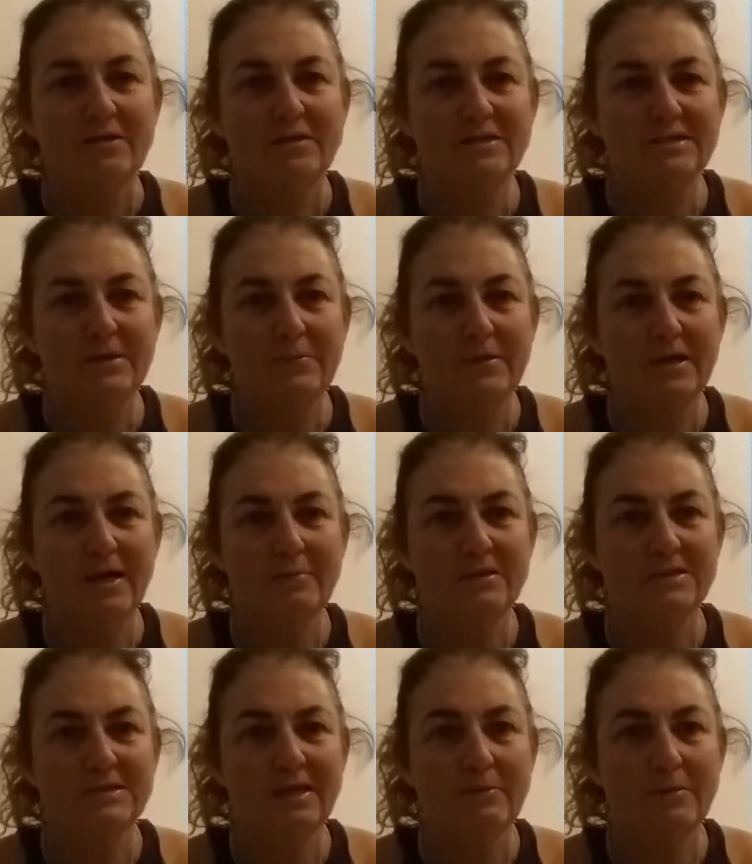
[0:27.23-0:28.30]
This up and
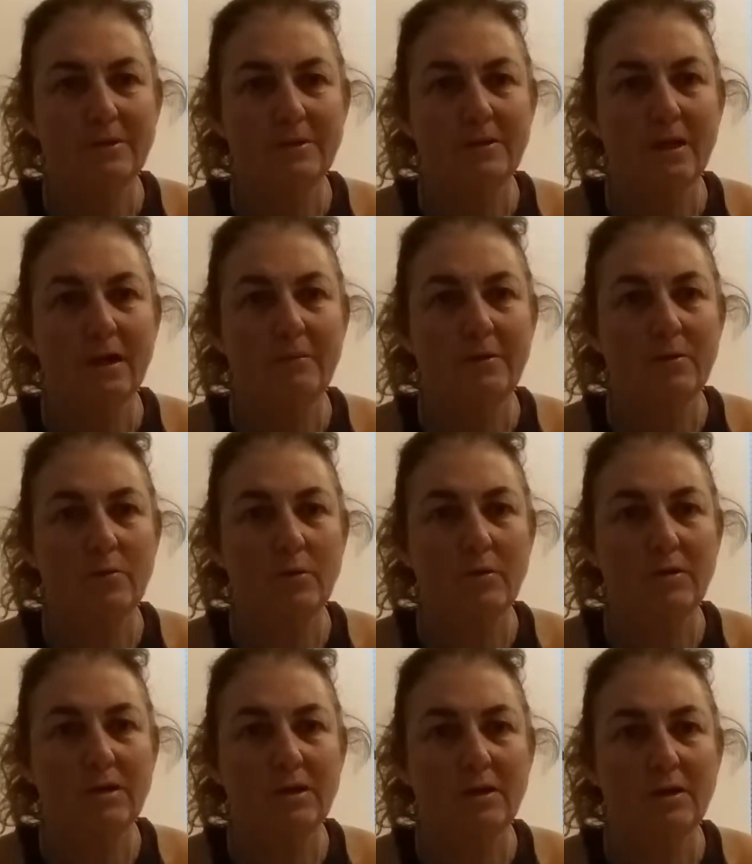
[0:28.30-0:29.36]
coming summit I'll be
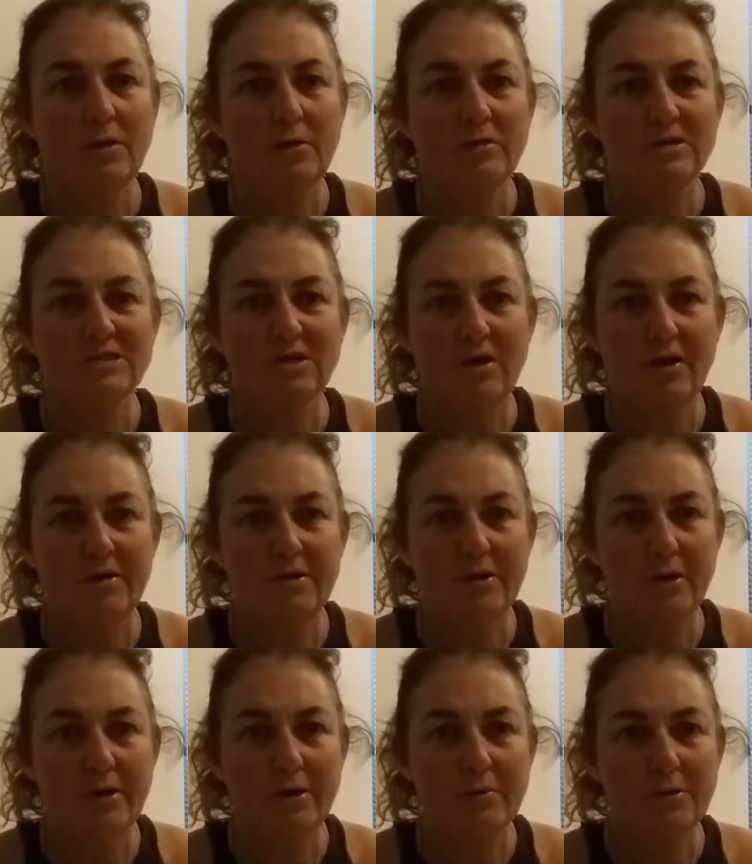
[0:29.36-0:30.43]
working alongside
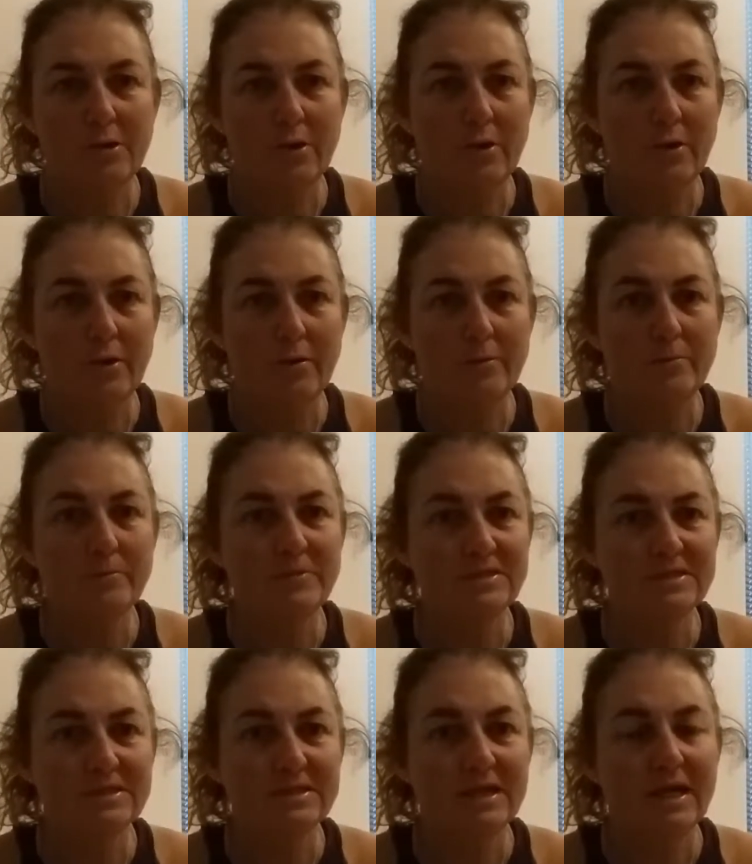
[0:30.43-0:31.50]
Naomi
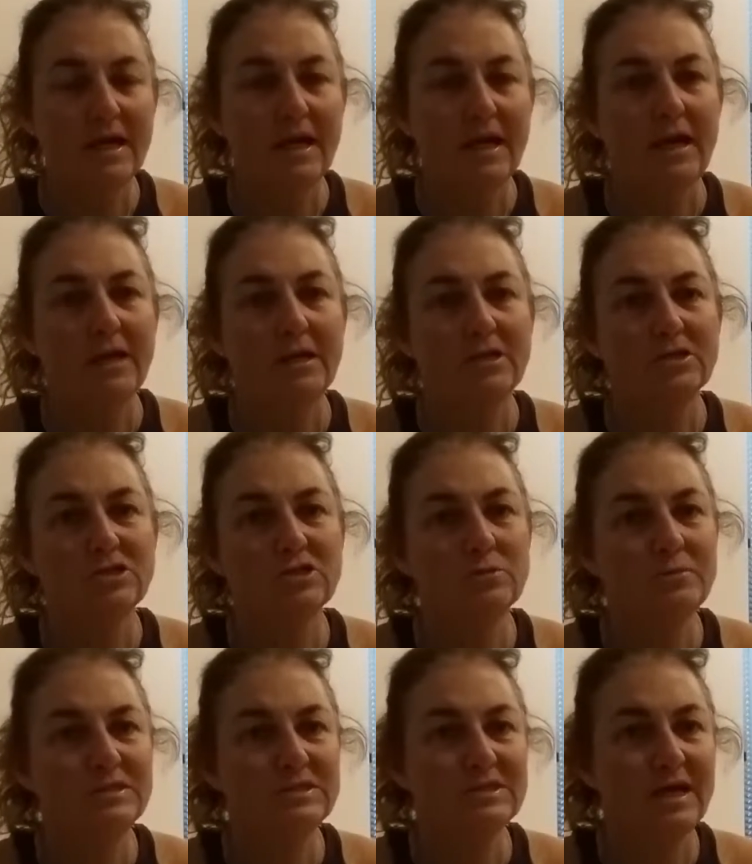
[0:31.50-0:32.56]
Holmes. Uh, she'll
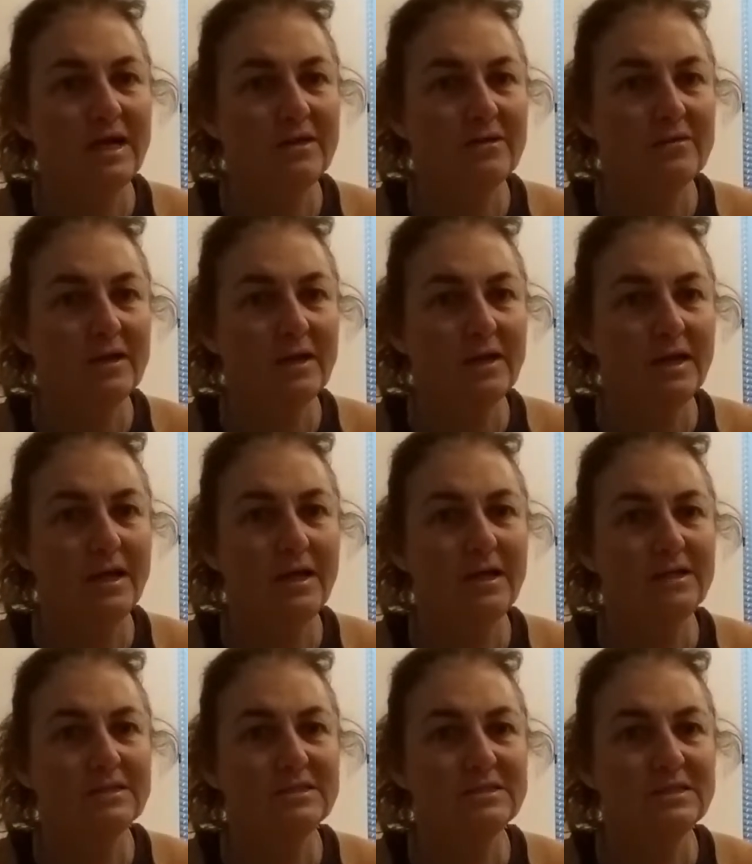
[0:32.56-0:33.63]
be starting the
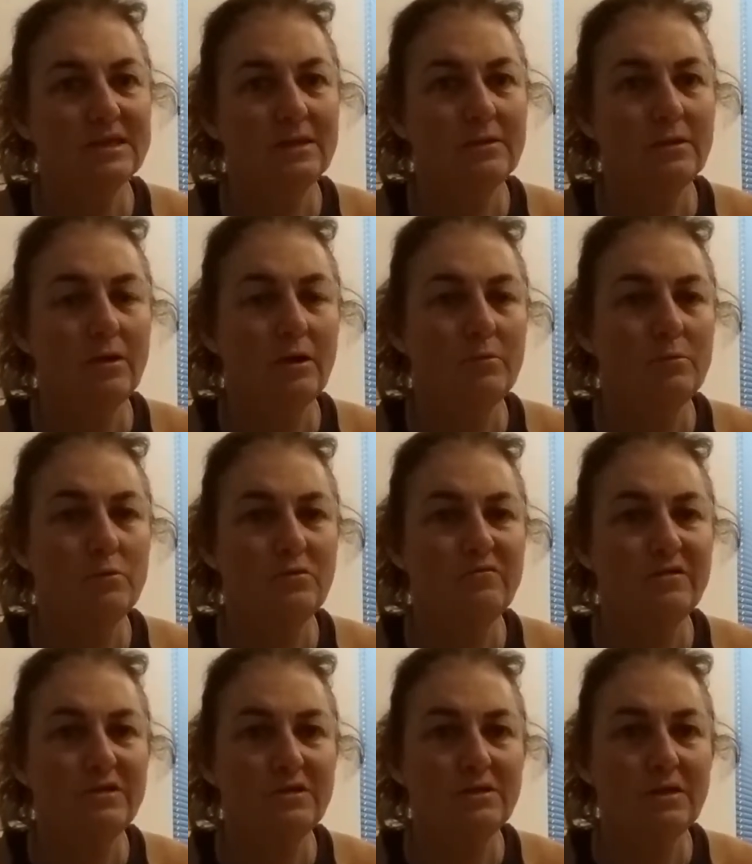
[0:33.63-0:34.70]
class and then I'll move
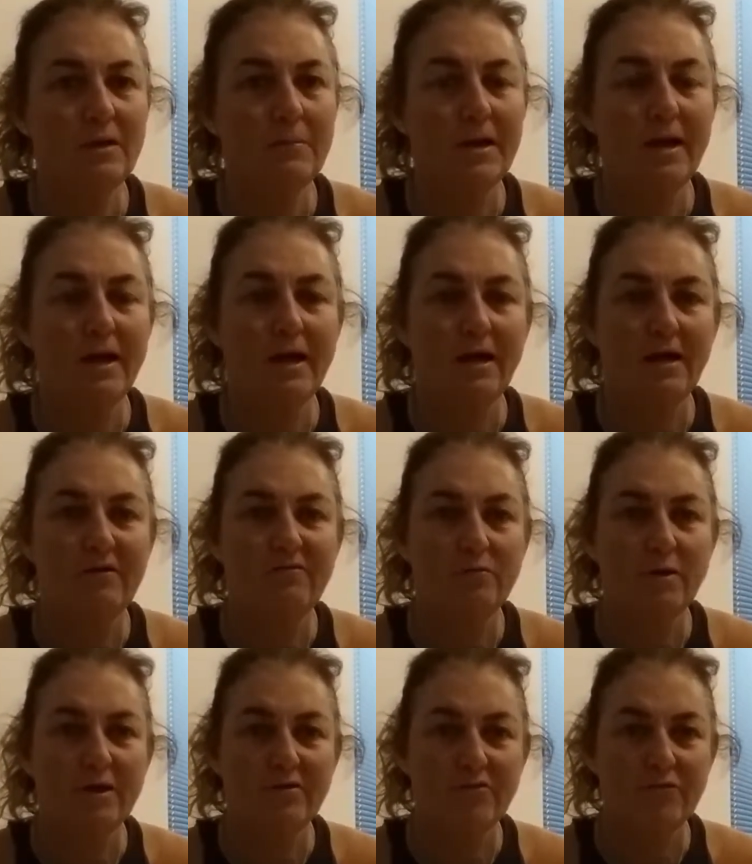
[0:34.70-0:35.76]
in about
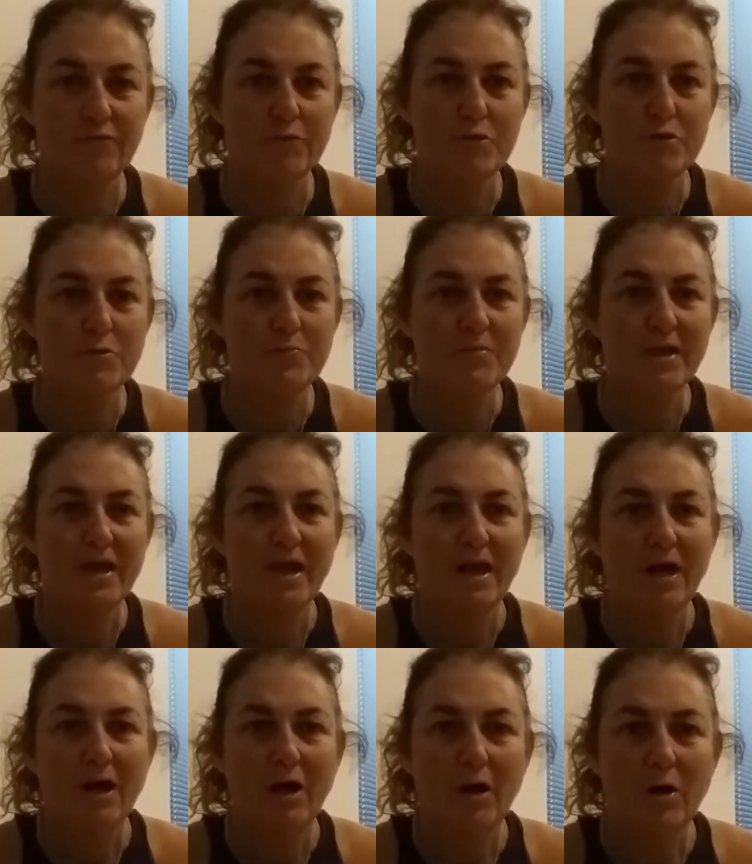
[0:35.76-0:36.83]
halfway through,
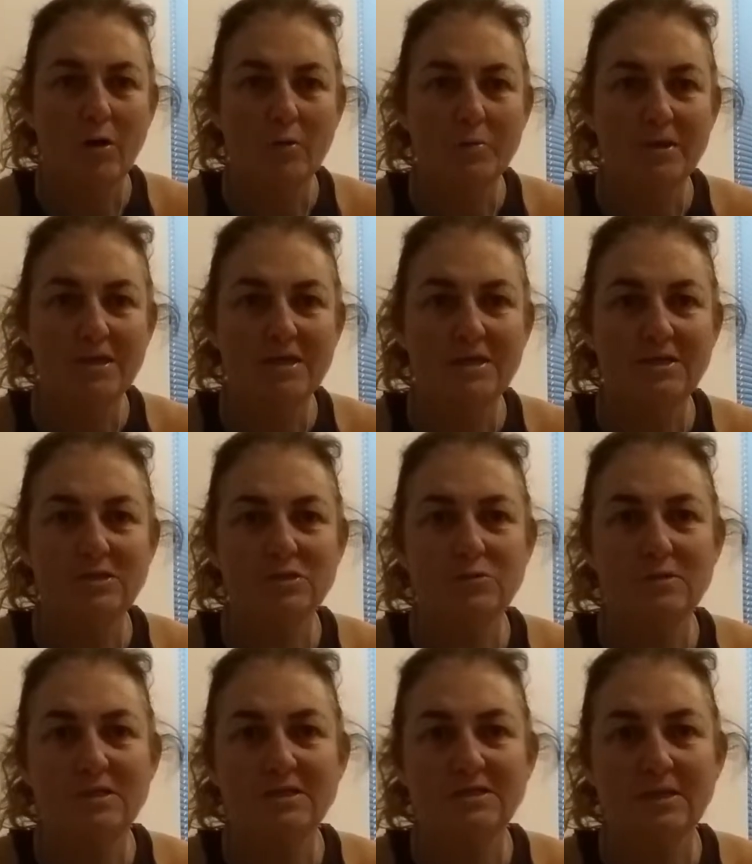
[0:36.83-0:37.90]
I'll be
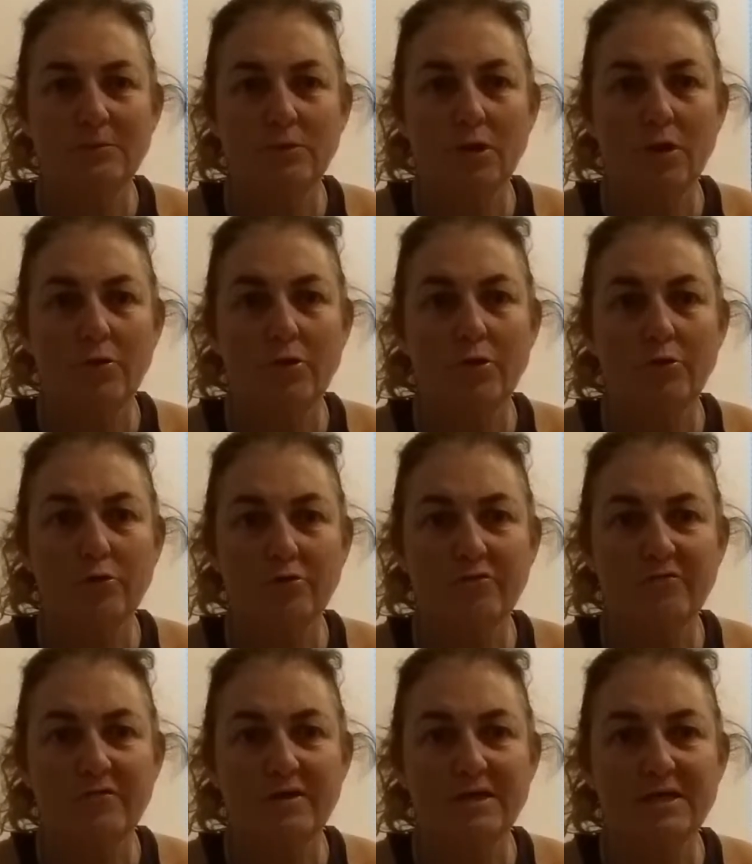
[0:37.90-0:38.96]
doing some
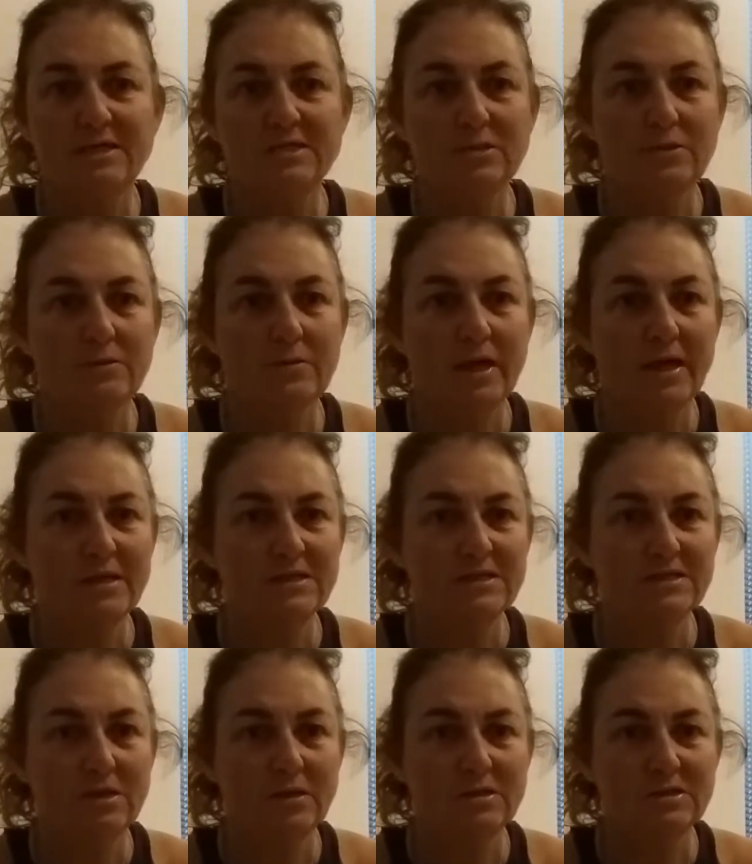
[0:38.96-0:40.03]
choreographies so
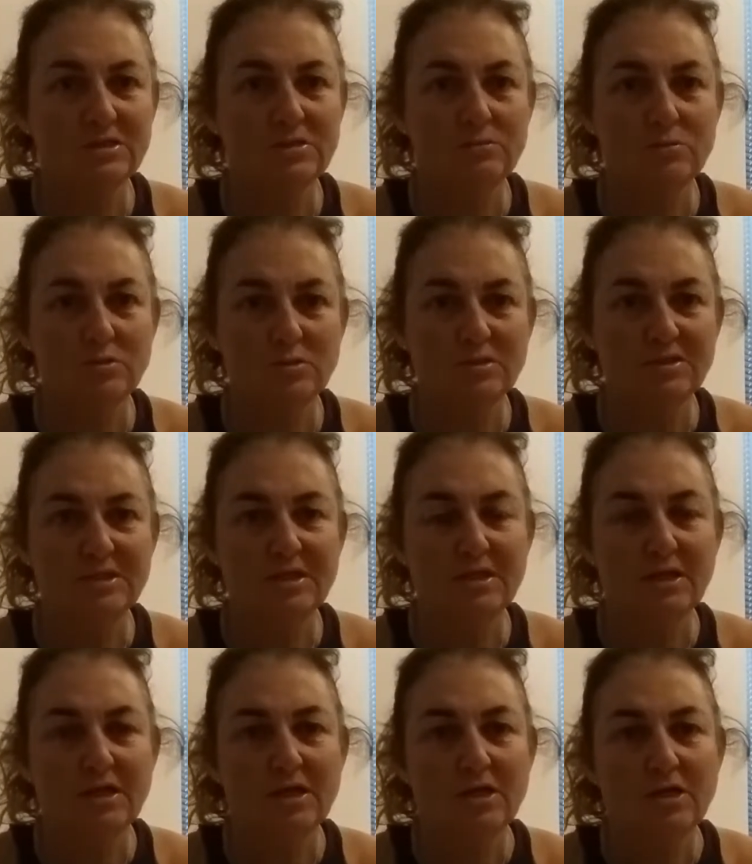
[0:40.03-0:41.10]
exercise to music,